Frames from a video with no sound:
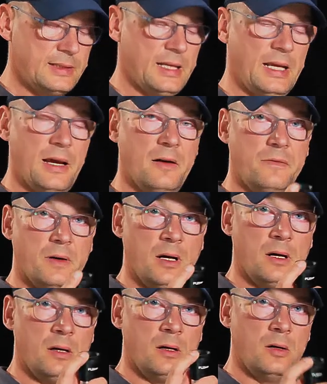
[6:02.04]
they have
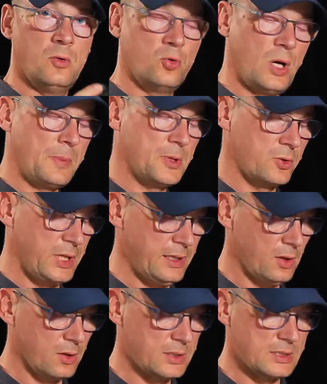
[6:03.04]
a rubber
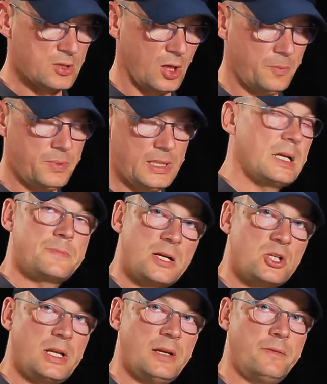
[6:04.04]
ring on the top,
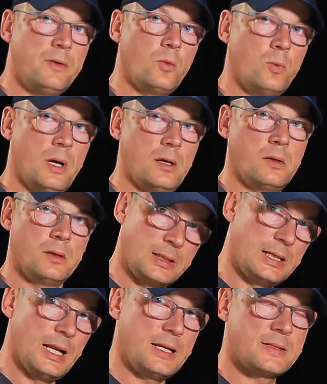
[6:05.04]
especially if you wear
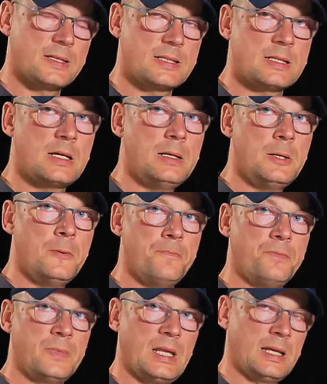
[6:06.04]
glasses.
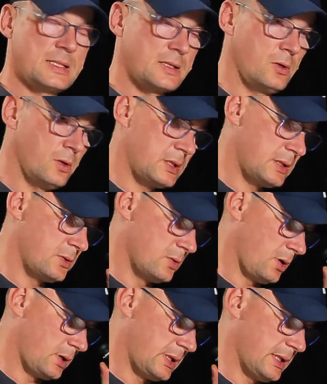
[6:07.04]
That's good to
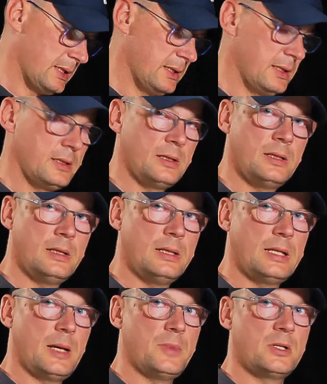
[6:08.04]
not uh,
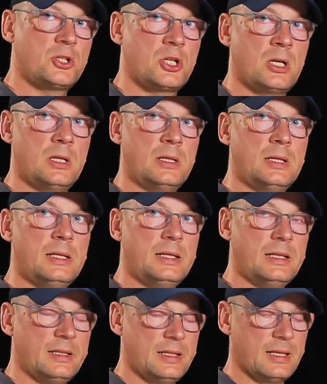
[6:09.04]
damage
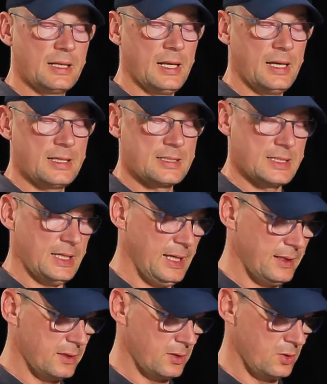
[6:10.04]
the glass
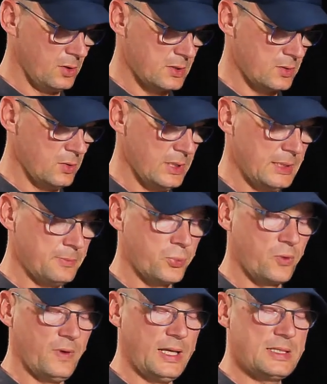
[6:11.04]
and also it
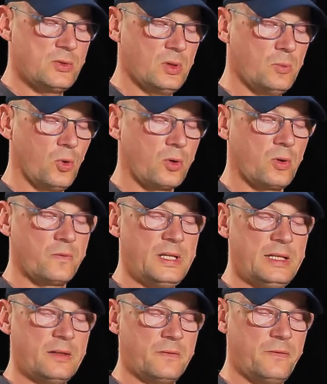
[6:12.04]
provides you a more
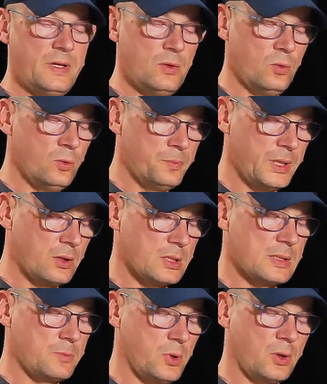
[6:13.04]
convenient view
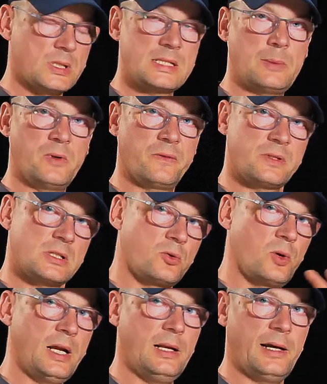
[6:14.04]
because it blocks some of
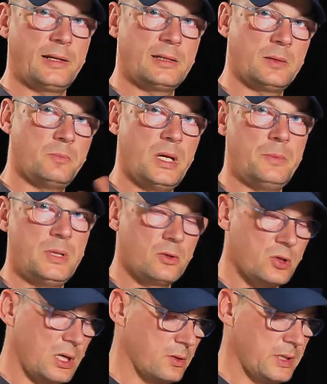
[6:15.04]
stray light that may be
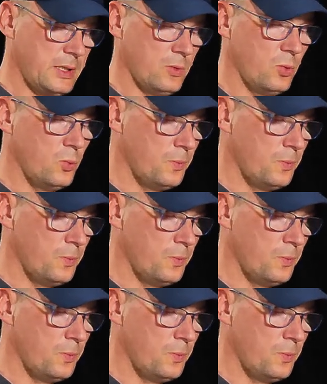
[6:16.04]
around you.